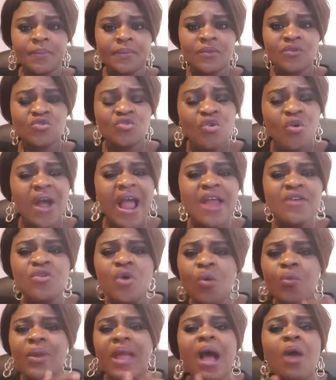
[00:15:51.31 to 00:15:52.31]
So I
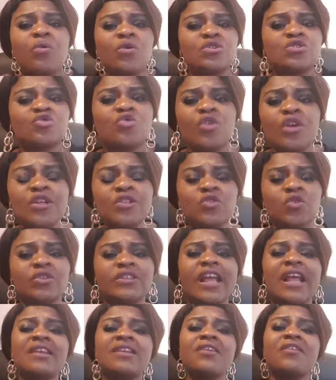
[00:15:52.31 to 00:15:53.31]
know where I was going to.
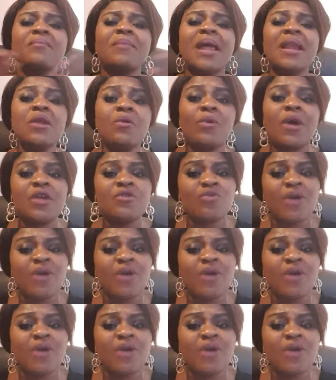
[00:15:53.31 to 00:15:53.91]
Then the remaining one,